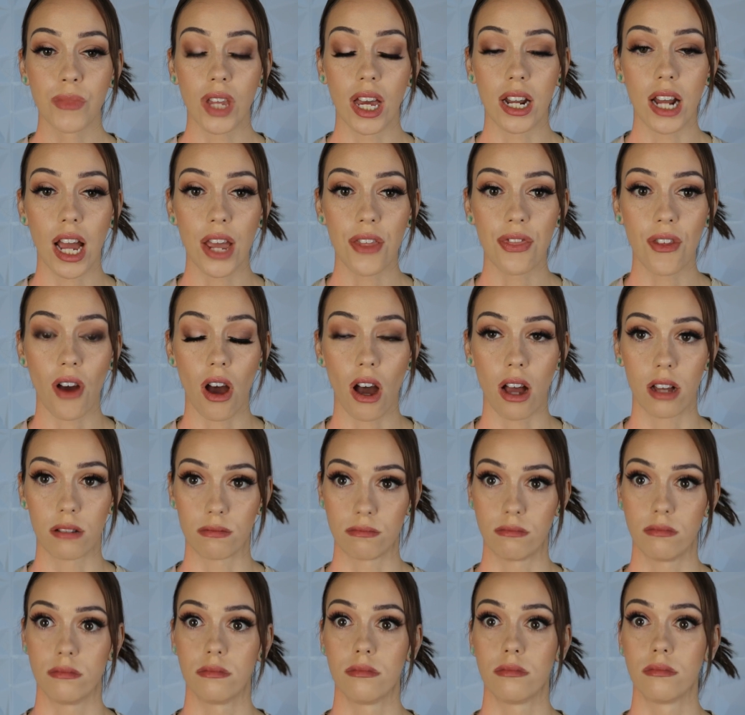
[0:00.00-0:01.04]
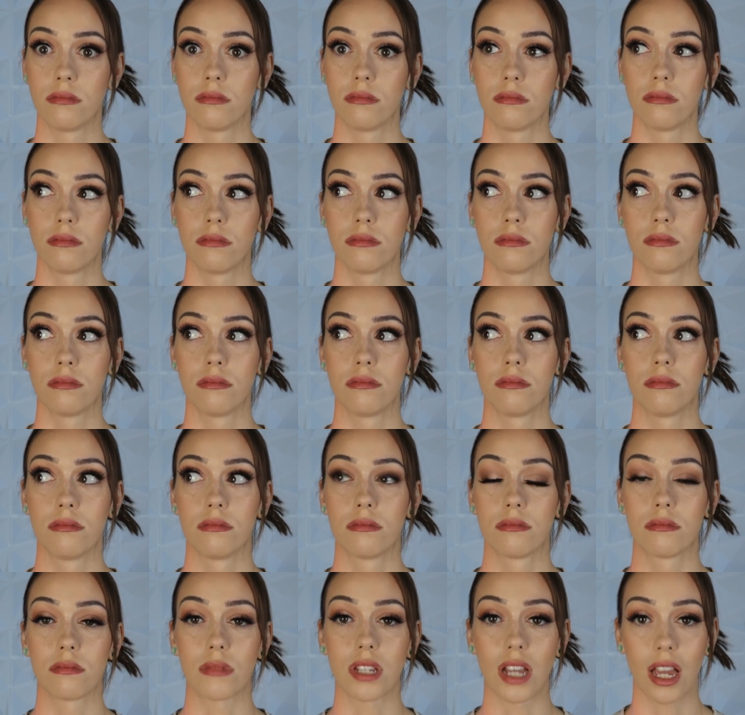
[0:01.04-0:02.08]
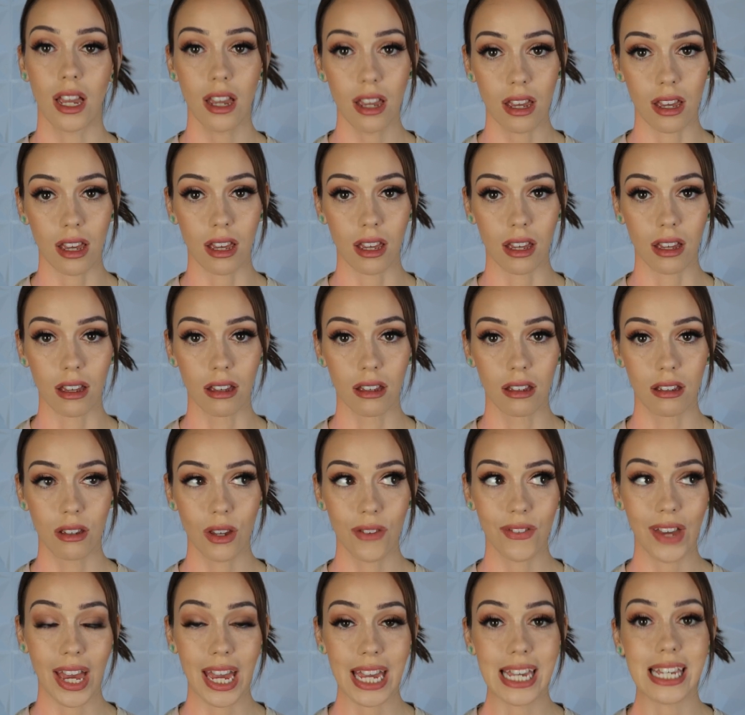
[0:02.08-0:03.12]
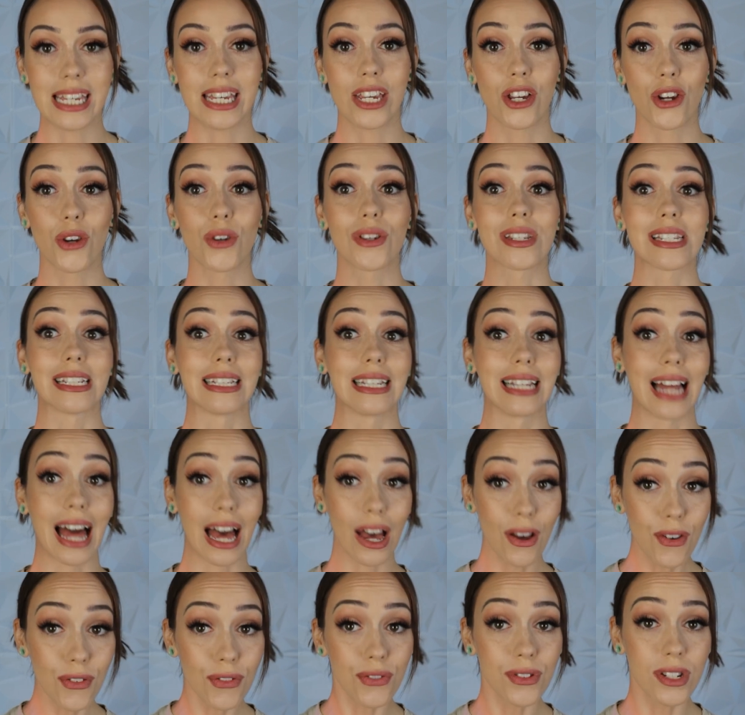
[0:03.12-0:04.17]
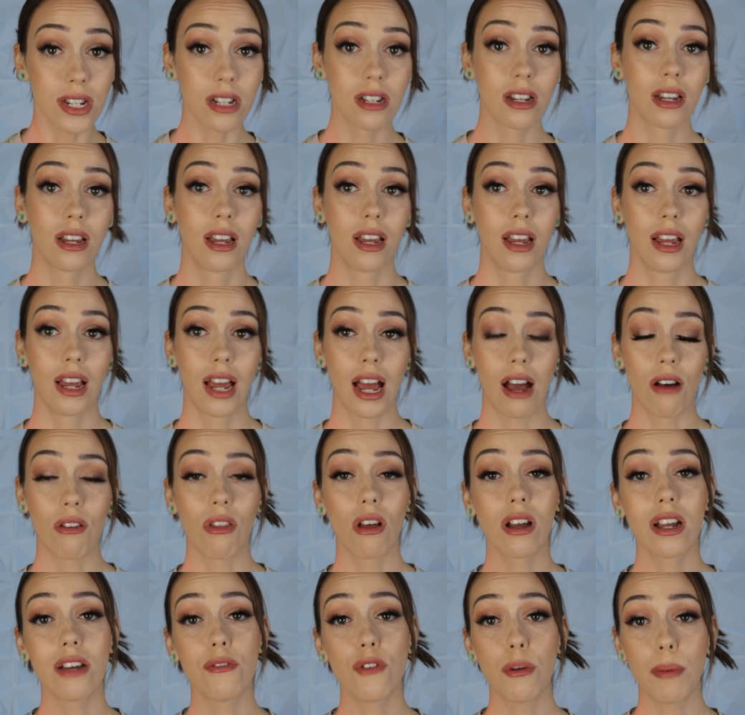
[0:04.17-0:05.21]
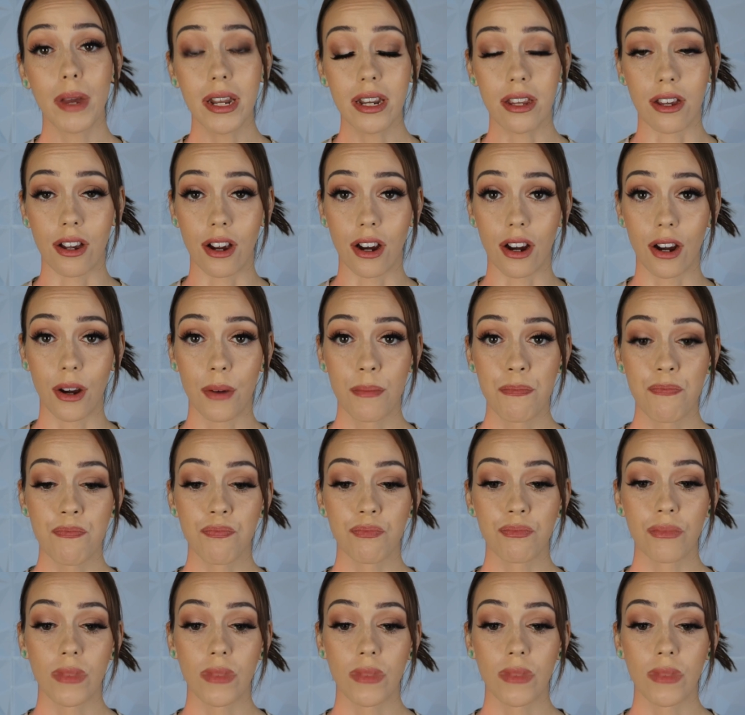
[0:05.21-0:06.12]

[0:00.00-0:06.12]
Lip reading: And I thought, dang, you have 8 years left? How long have you been here?